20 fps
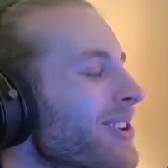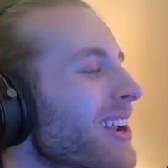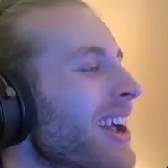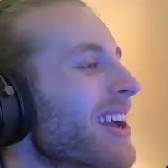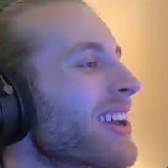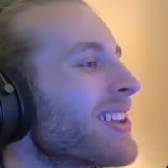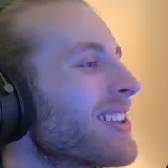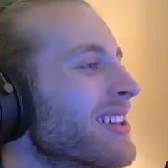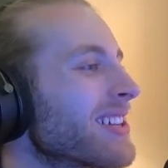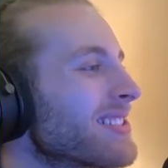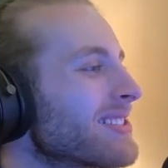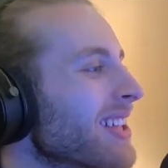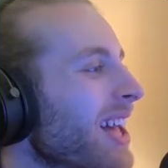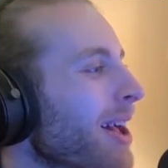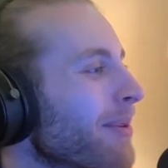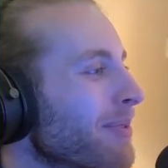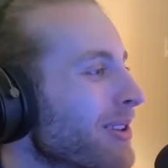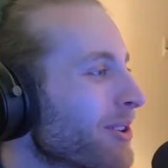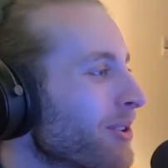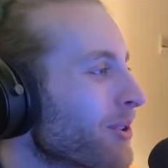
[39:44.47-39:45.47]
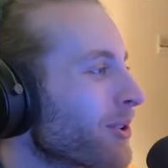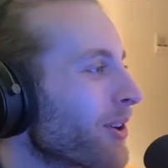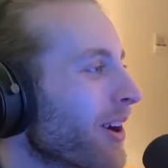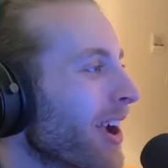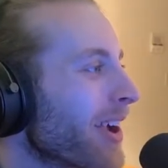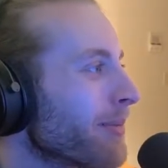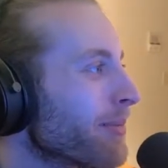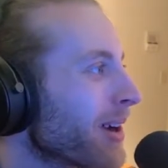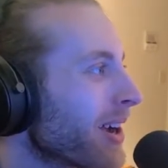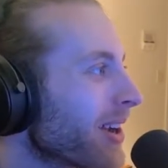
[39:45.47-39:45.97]
You're not going to like stop and go
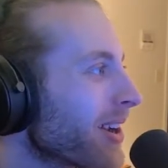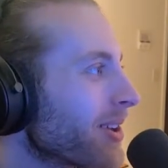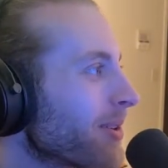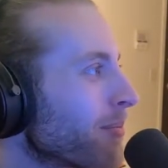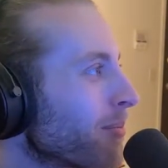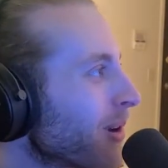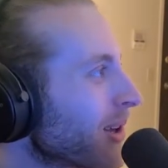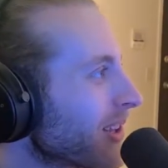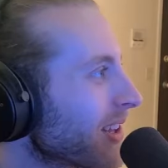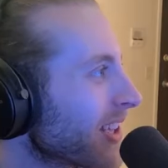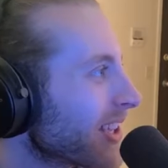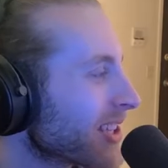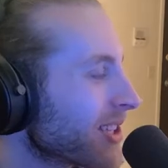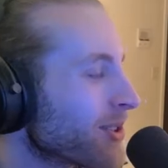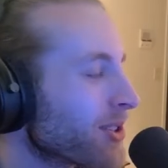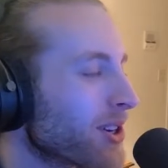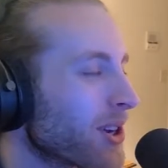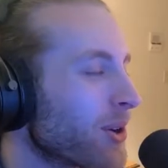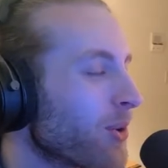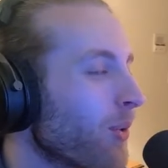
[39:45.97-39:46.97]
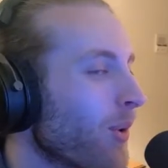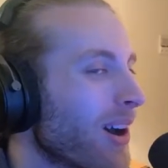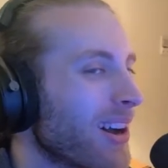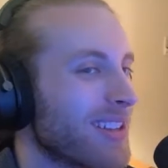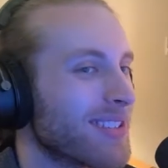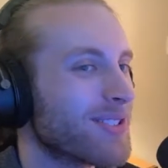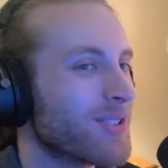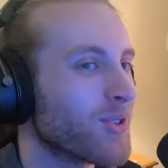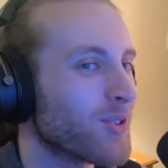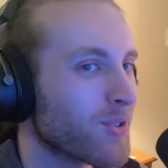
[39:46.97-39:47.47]
cry about it, but like you're going to
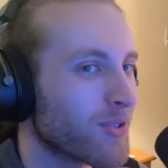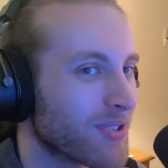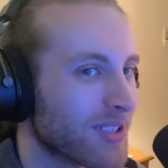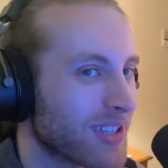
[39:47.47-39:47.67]
want to,